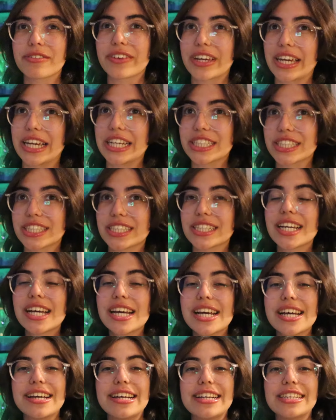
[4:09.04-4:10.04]
of vacation
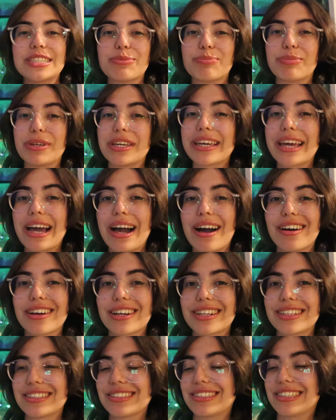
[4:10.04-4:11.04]
is being out
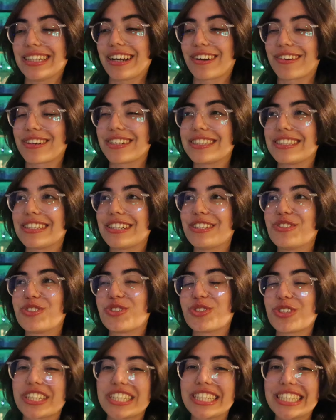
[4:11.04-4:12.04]
on the terrace and
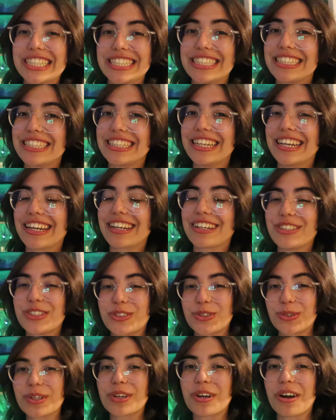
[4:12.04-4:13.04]
drinking tea and
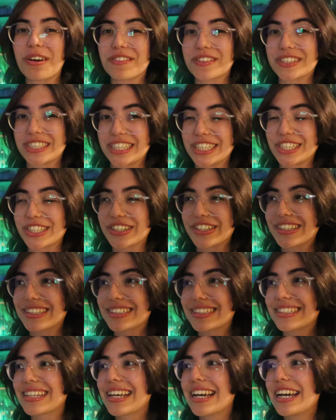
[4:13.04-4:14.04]
enjoying
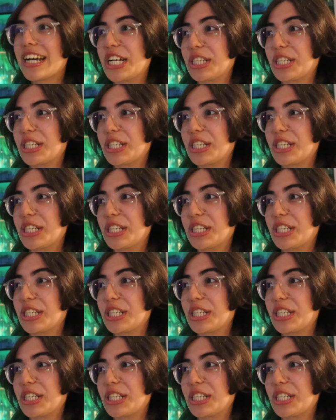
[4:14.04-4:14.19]
conversations,